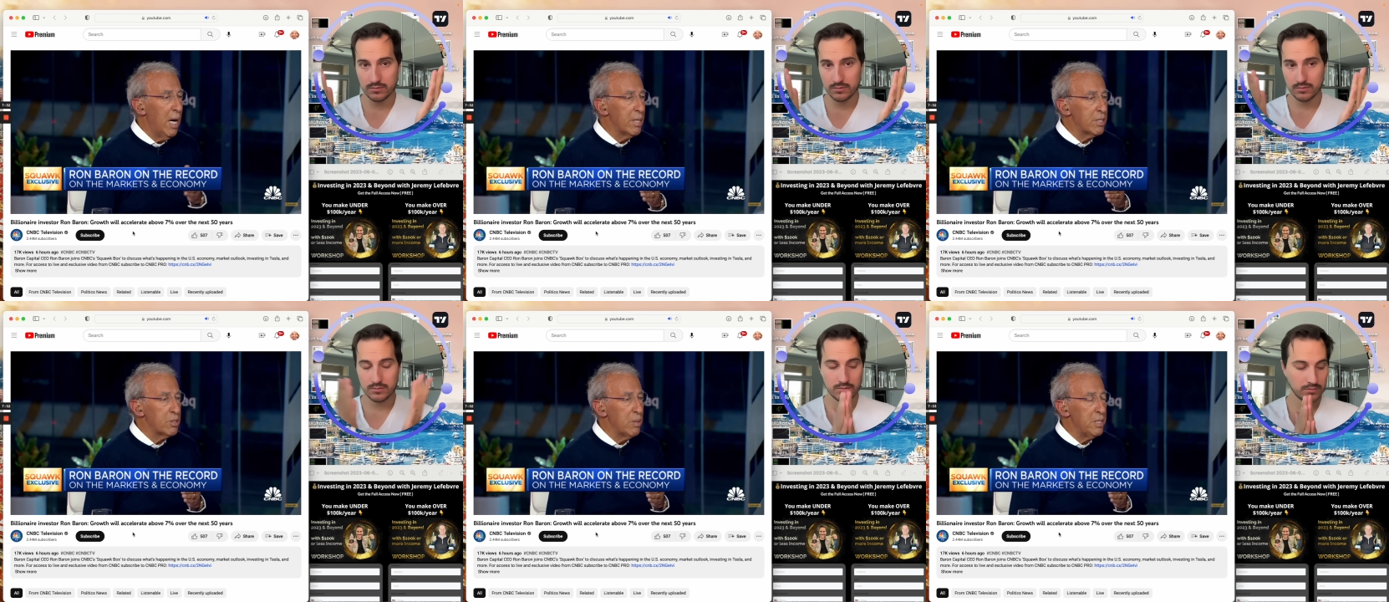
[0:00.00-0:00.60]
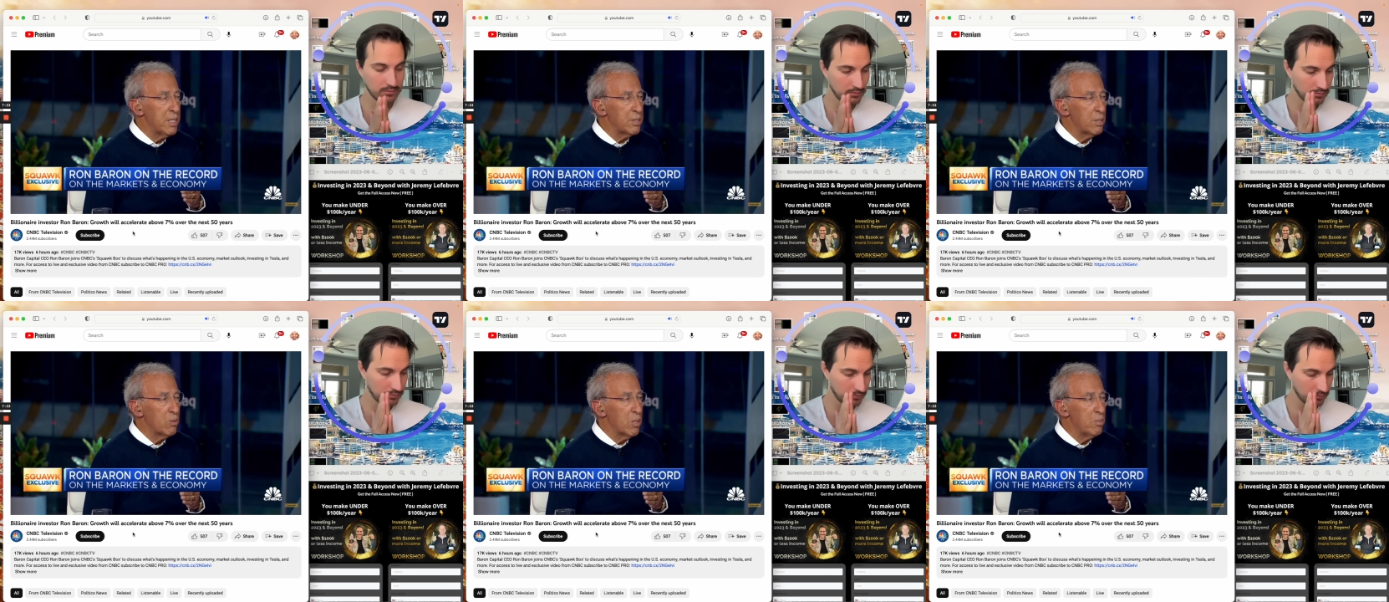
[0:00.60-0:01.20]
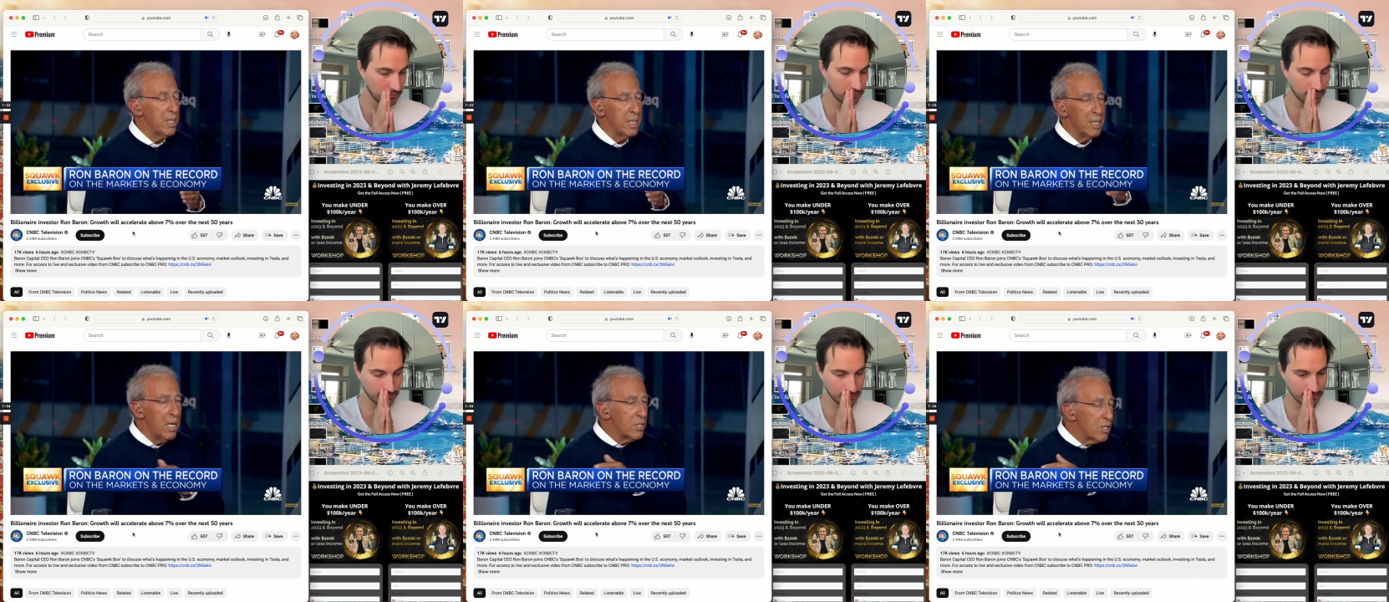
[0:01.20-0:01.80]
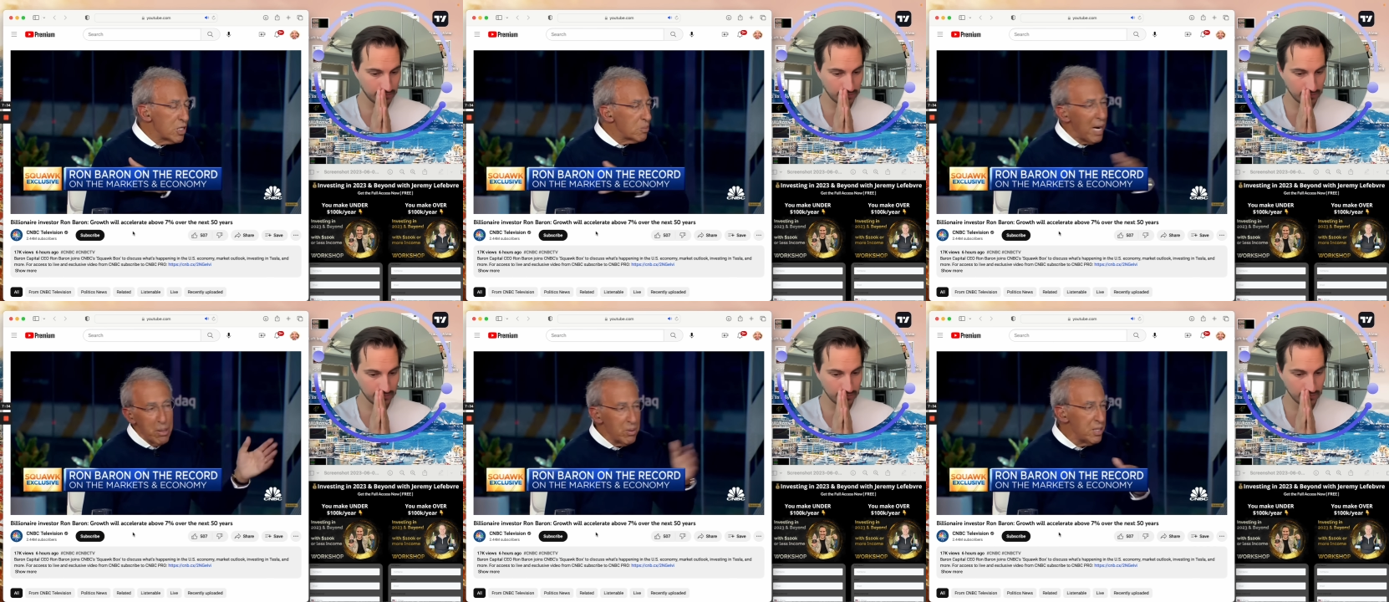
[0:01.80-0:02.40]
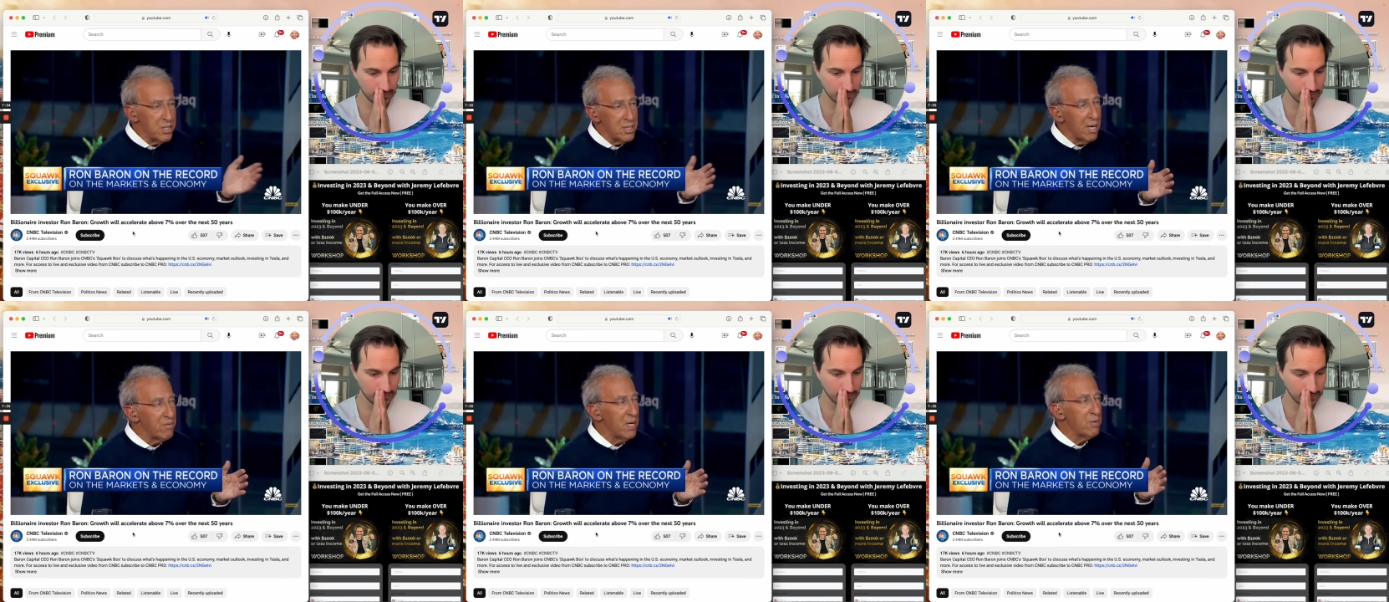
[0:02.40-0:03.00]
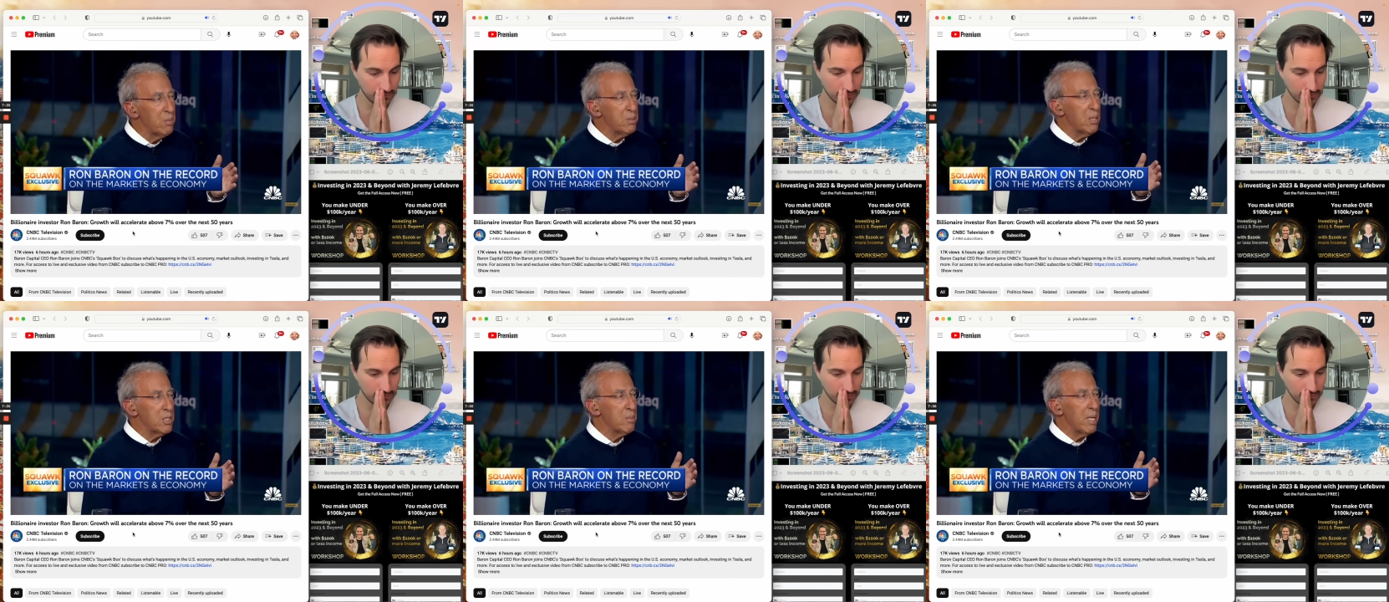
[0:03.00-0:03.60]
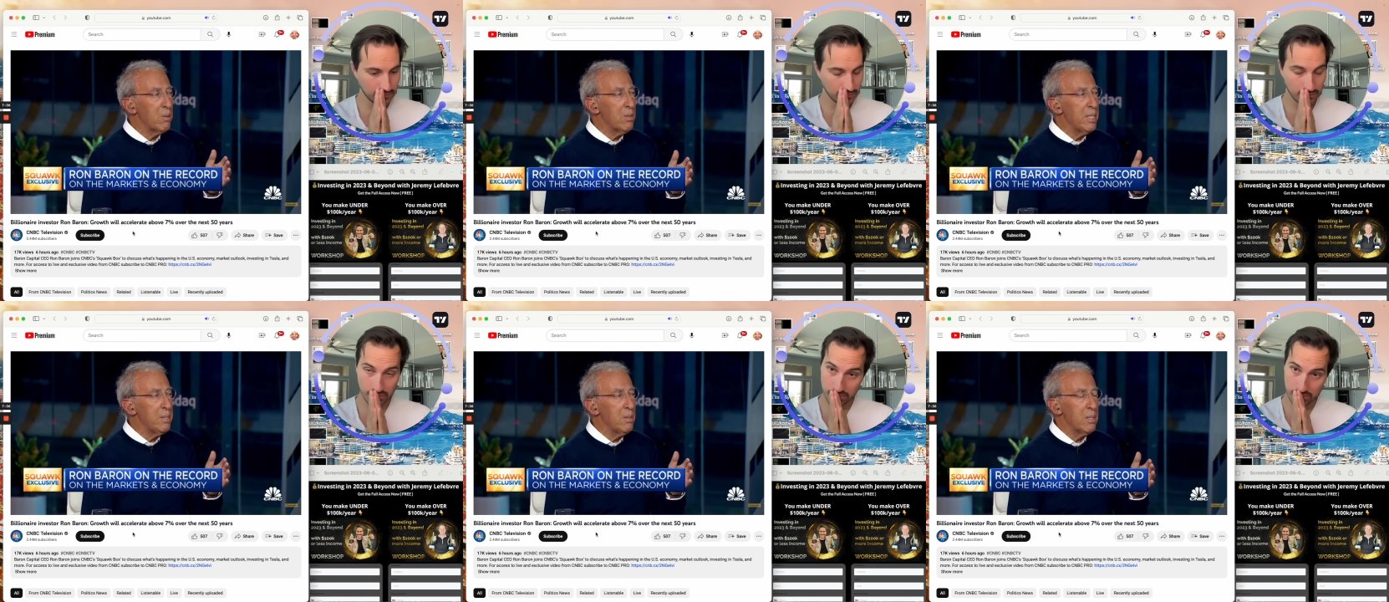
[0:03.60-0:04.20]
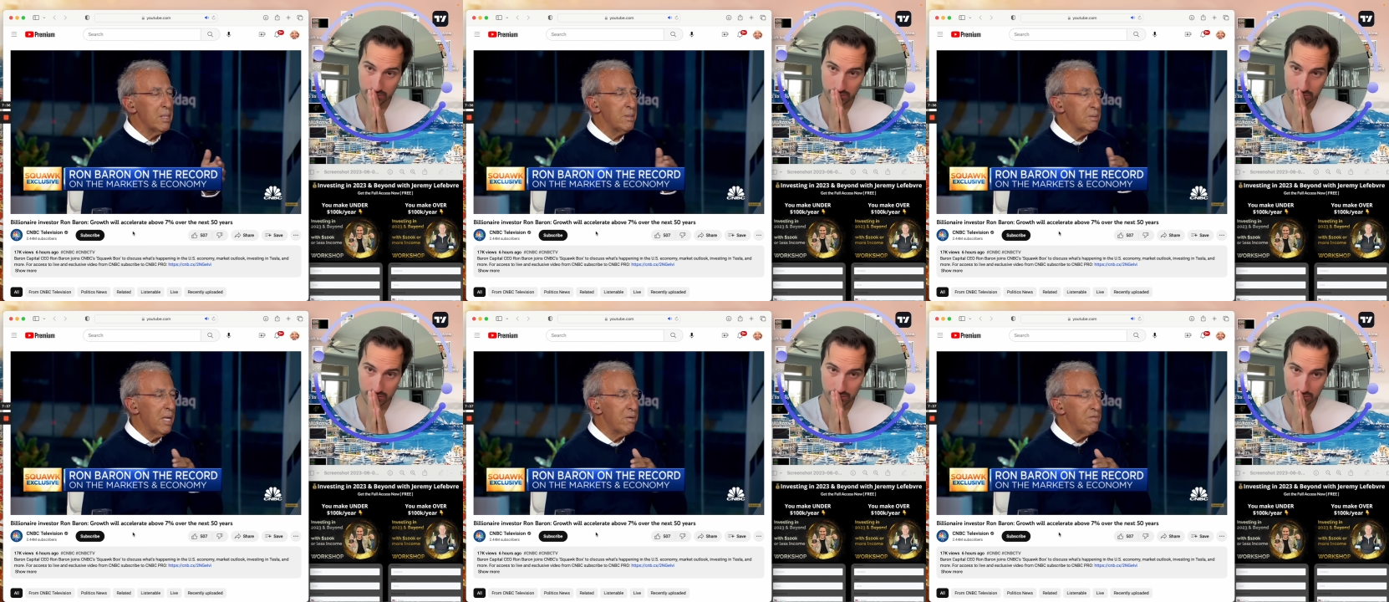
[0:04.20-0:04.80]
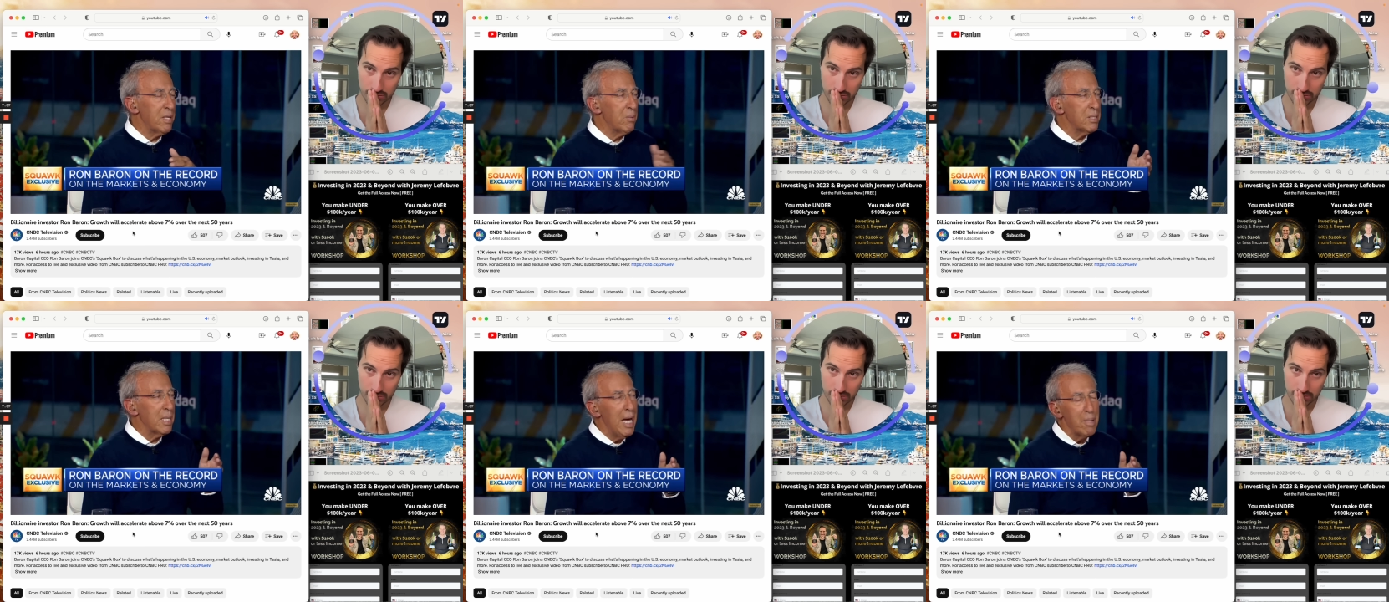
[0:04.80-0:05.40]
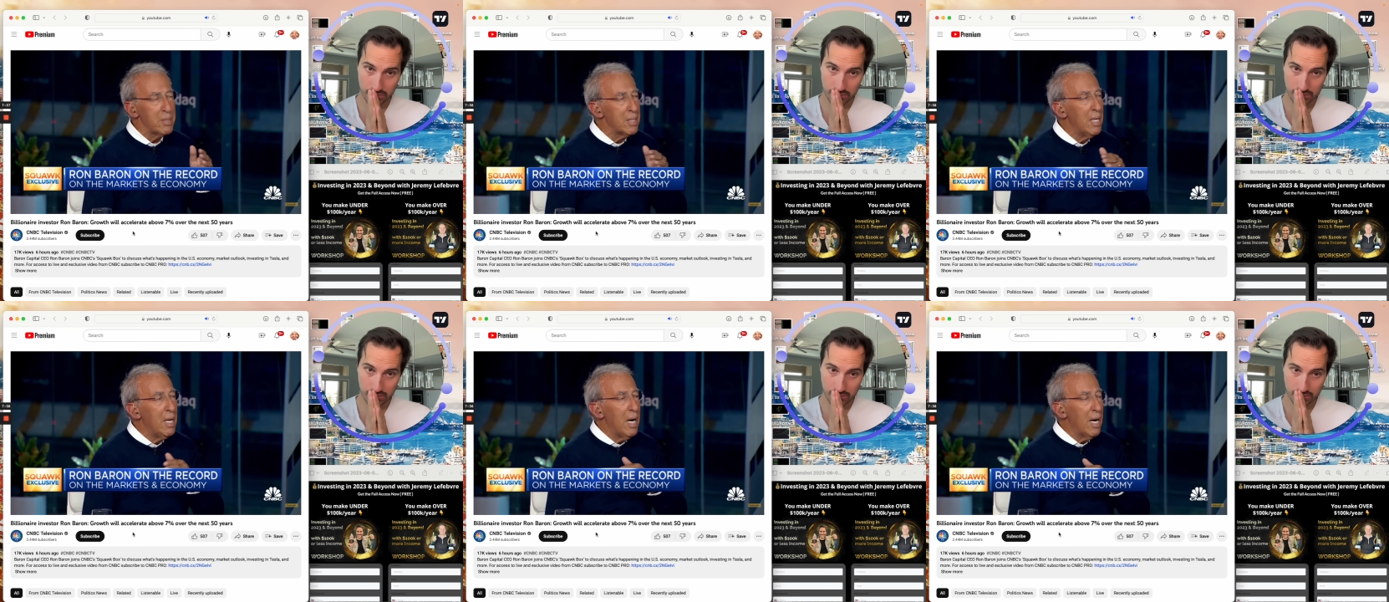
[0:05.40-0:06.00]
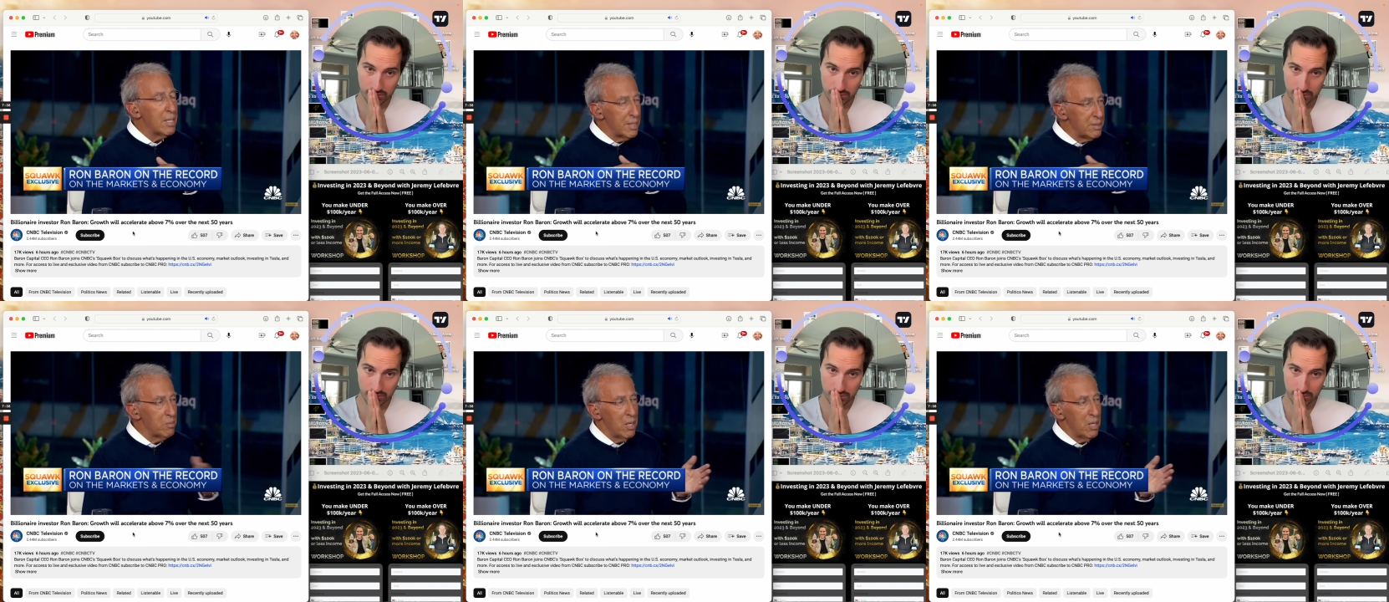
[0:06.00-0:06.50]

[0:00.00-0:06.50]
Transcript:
Speaker 1: uh, to 26 and a quarter billion. So despite all this stuff everyone talks about all day long and trying to figure out what's going to happen, uh,